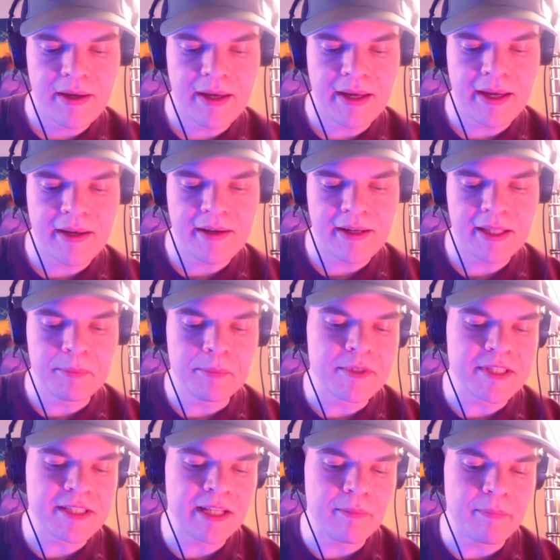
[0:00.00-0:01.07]
and it will
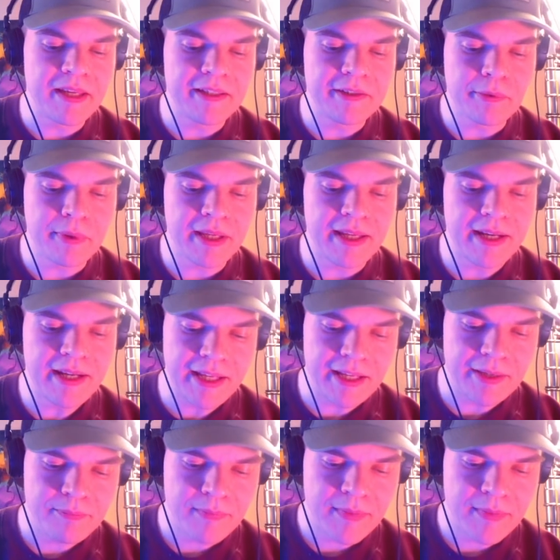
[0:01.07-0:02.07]
still be 3D.